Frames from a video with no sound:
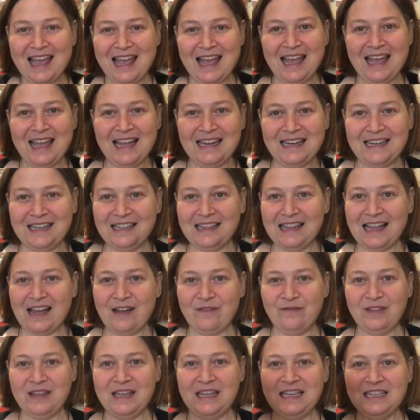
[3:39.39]
and he'll
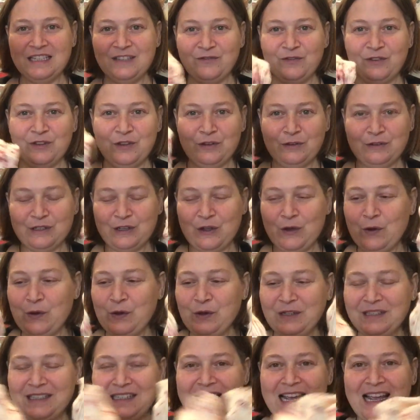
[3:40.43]
have these for those
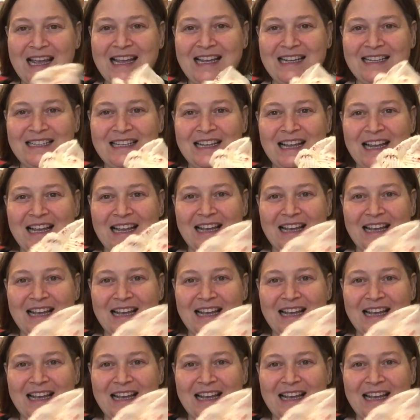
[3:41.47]
cold days.